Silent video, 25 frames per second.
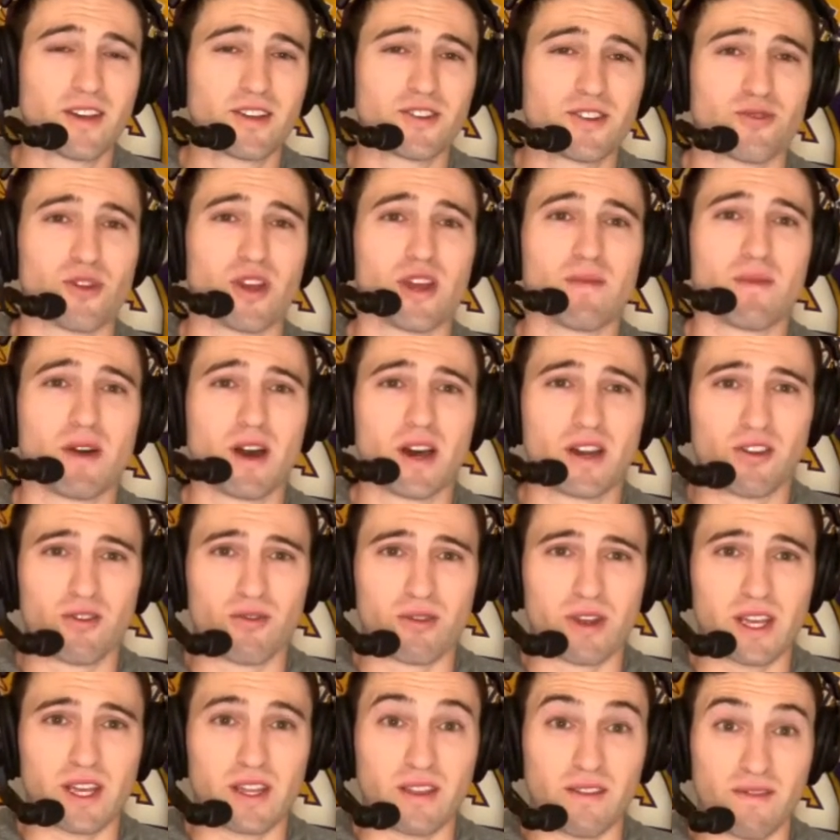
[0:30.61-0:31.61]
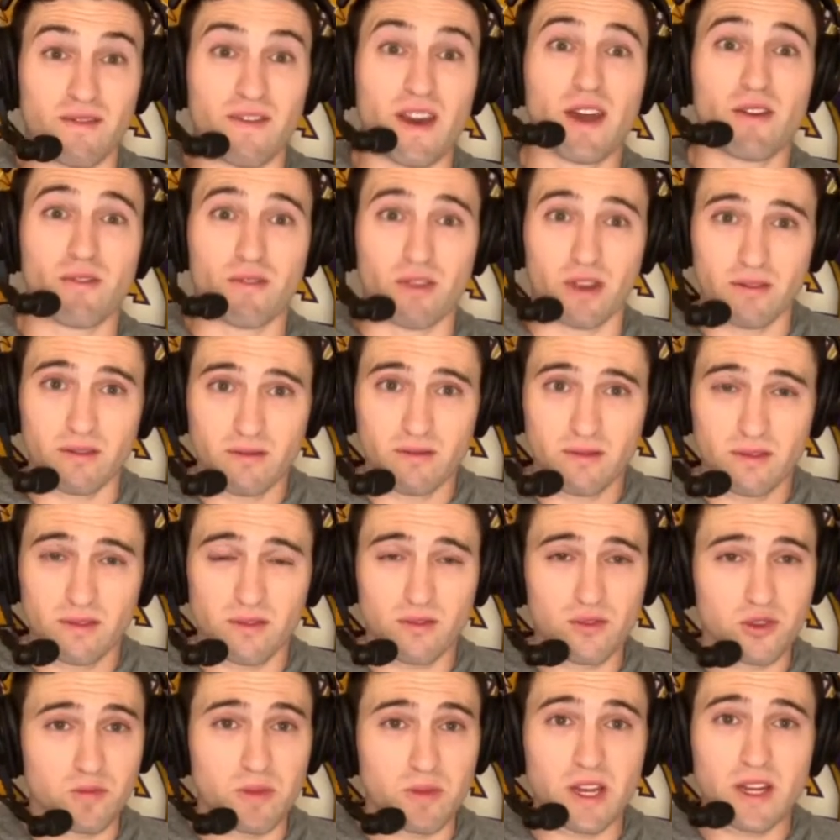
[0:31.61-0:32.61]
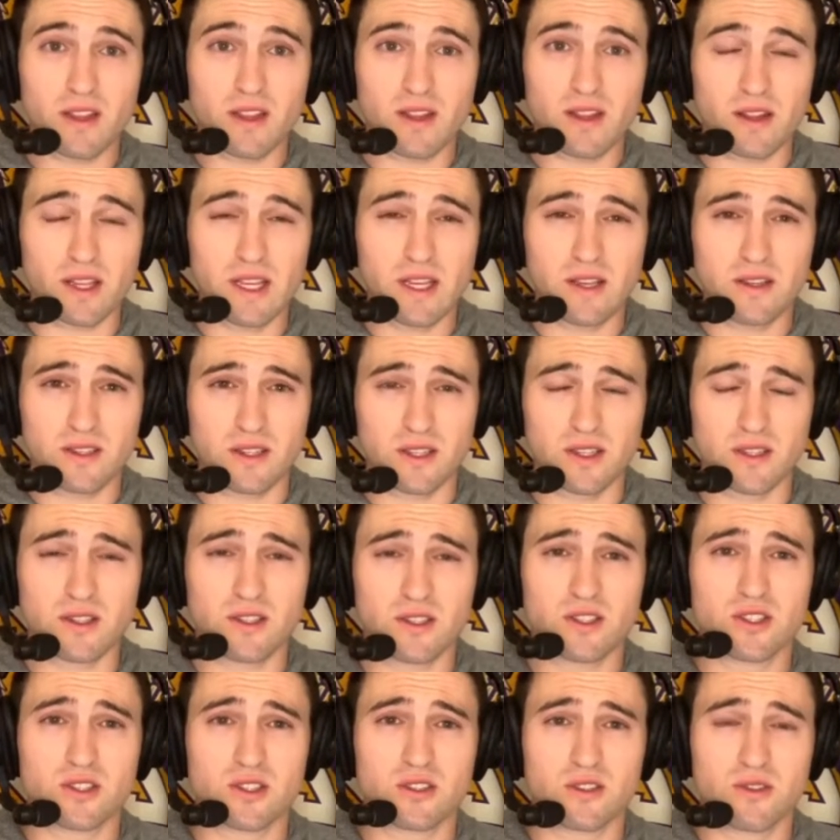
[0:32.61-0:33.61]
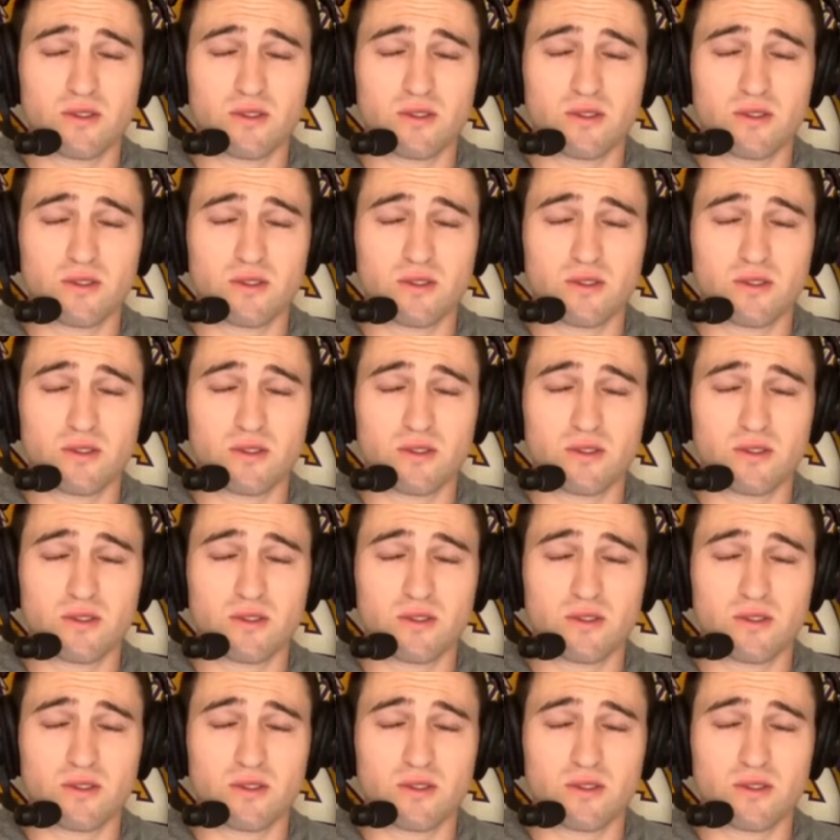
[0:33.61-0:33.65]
Draymond Green, the veteran who's been in the league since